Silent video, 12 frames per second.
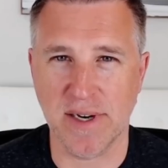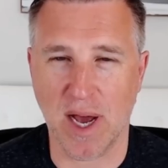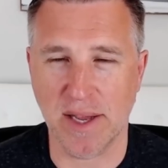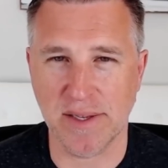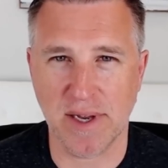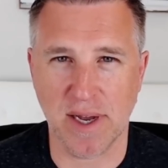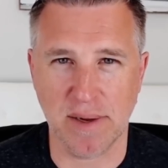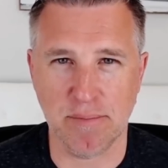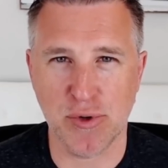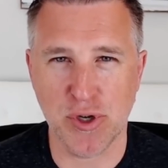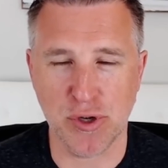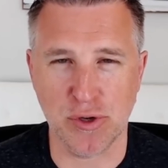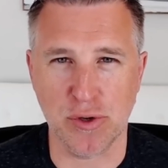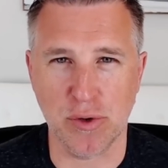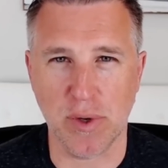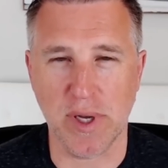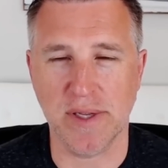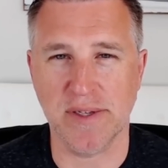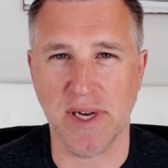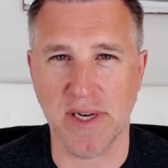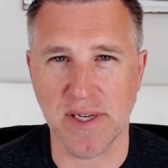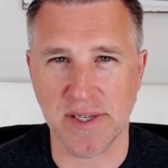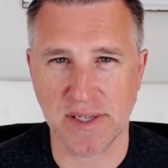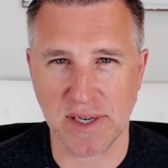not type 2. It's a
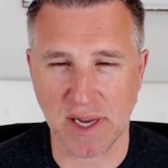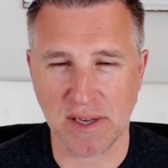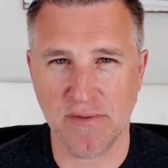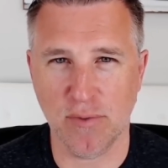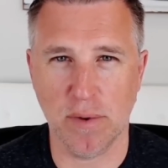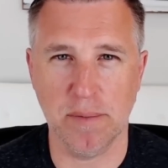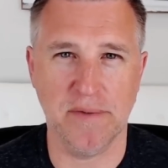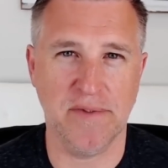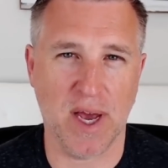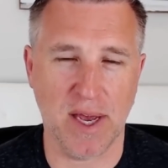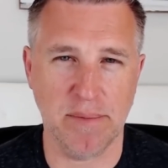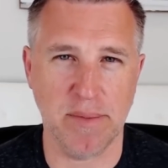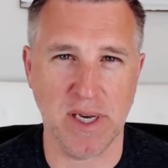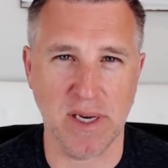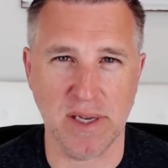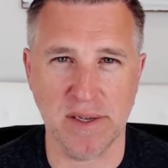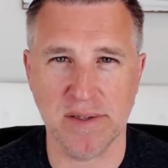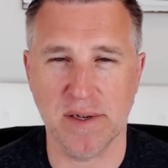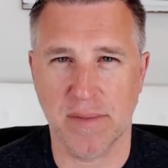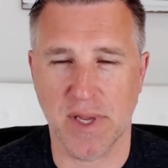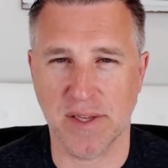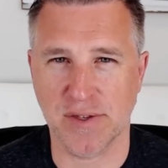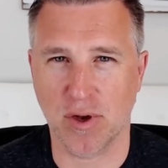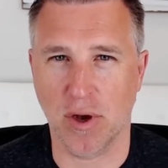distinct form of diabetes.
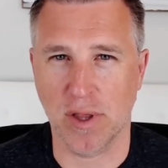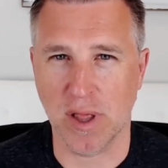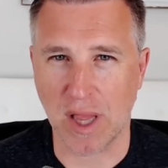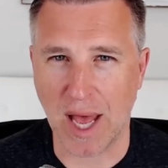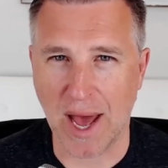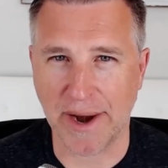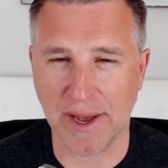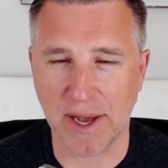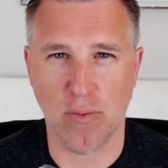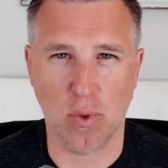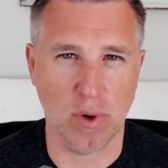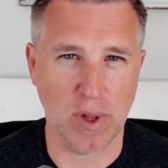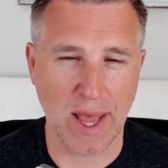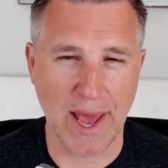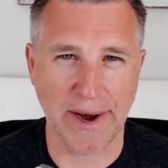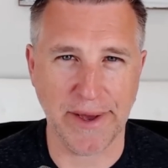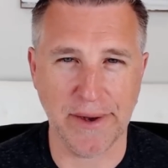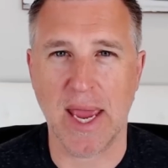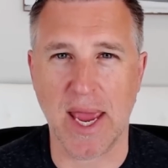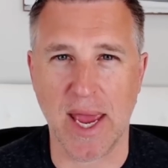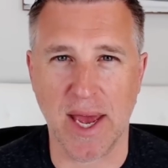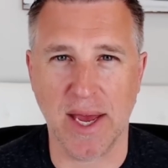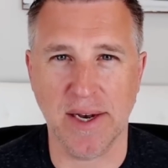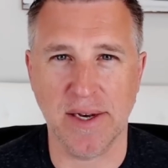It's called LADA or LADA,
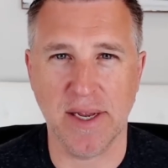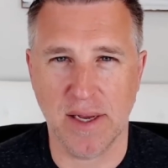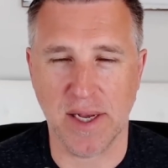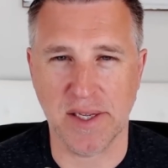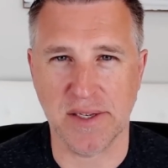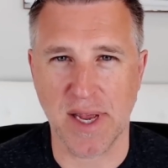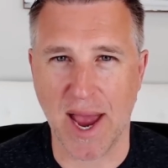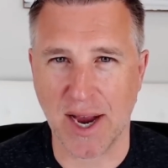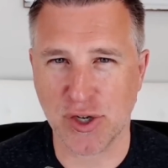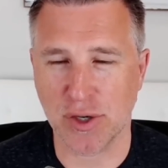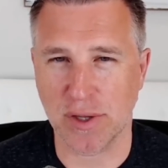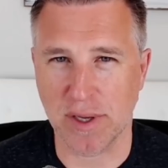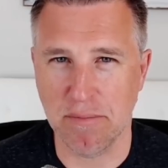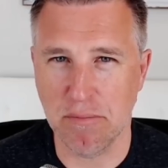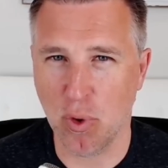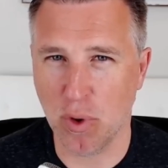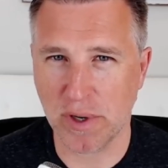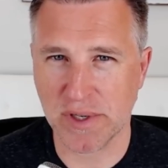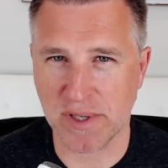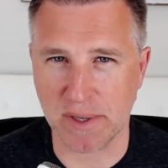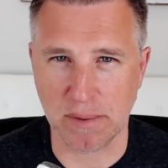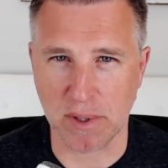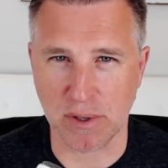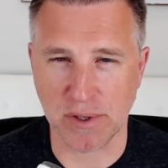and it's actually more
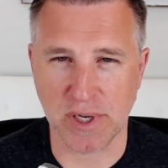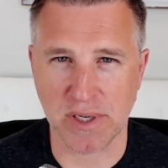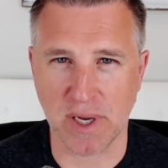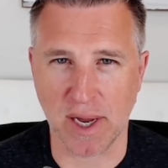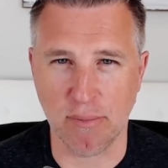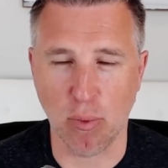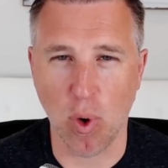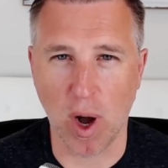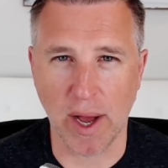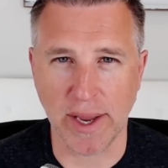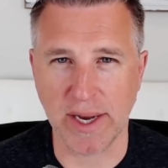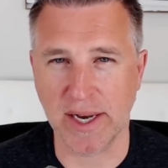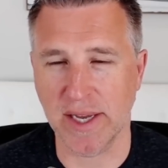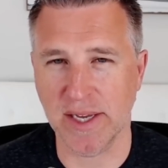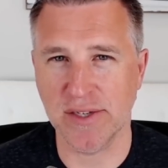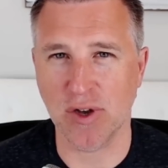similar to type 1. It is